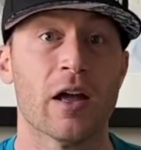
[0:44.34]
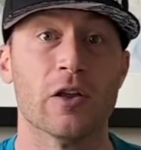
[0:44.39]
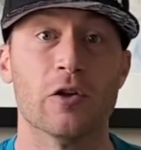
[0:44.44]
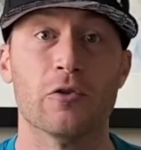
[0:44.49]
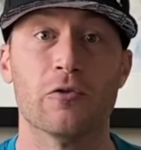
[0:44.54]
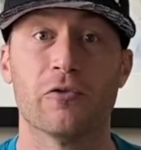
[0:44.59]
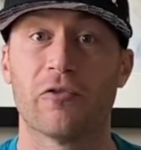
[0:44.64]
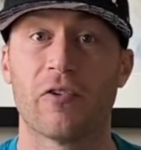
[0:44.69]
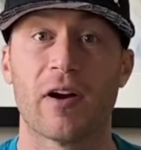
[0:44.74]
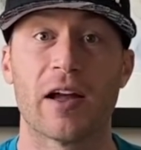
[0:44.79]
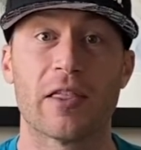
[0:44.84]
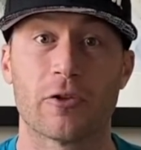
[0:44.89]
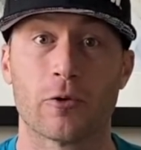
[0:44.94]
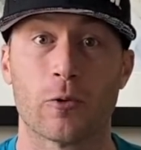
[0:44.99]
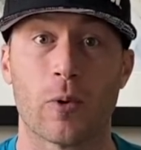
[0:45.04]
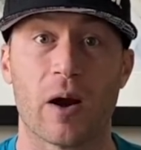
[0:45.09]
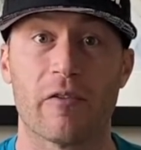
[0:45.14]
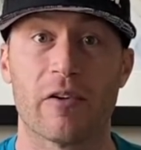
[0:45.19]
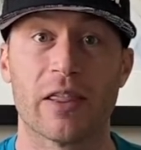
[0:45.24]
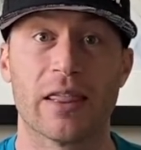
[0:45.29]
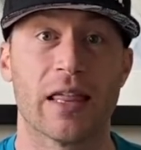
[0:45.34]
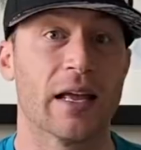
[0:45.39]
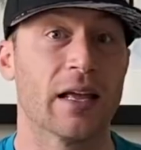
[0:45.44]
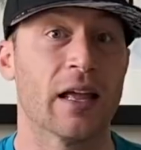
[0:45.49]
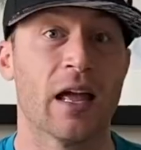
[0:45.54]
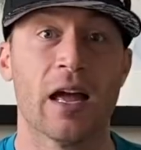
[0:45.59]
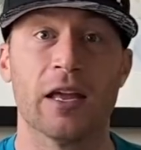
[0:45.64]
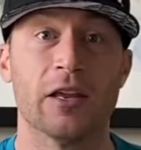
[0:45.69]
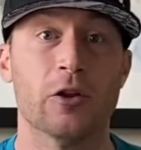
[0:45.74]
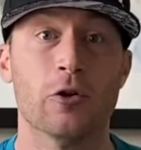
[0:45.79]
you fight through
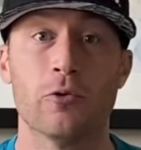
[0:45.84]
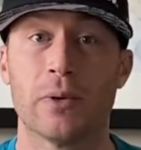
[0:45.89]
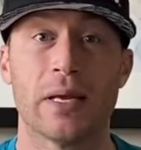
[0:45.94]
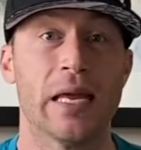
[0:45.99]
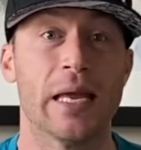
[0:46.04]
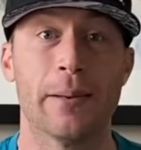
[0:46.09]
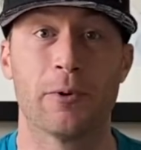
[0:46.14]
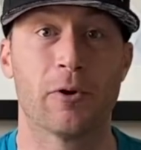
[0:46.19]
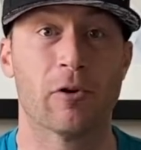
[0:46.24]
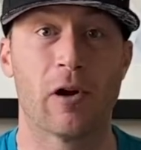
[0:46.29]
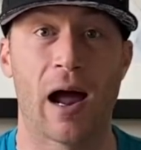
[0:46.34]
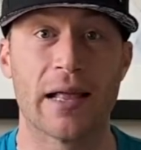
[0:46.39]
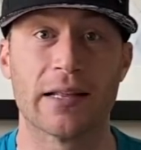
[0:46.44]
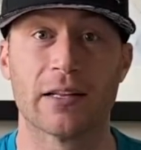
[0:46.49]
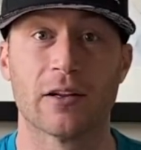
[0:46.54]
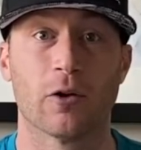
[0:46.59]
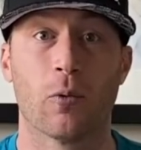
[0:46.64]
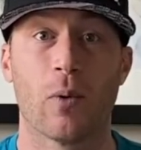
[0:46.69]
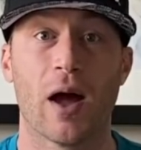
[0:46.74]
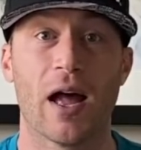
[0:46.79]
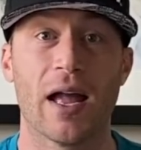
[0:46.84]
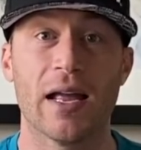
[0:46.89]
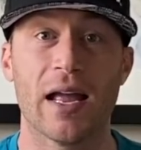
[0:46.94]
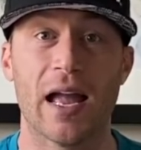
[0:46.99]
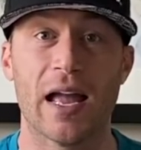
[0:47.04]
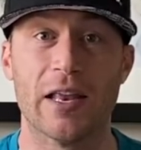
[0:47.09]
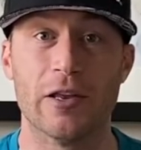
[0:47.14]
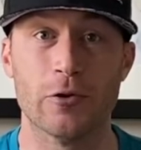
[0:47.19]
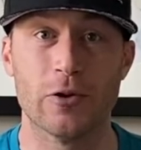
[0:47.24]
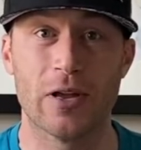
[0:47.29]
everything, you keep grinding away,
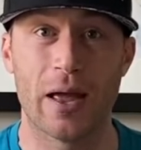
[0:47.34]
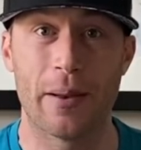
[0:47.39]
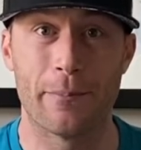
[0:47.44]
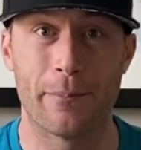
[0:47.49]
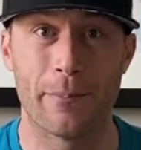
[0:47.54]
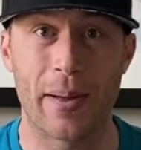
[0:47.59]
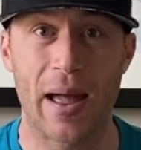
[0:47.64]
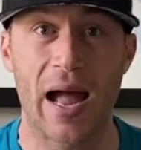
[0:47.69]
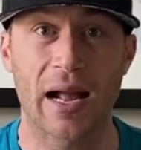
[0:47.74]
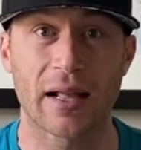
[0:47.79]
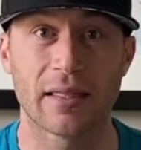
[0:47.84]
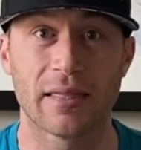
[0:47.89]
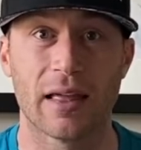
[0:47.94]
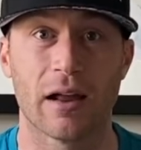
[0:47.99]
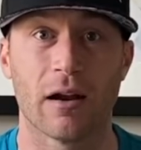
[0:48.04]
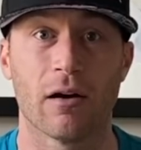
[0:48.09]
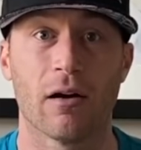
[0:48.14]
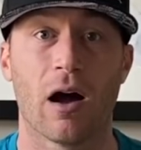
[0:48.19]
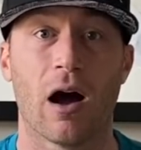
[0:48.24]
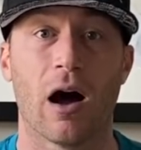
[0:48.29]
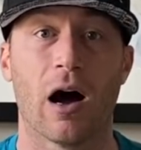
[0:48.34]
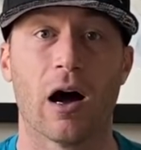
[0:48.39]
and you get back there.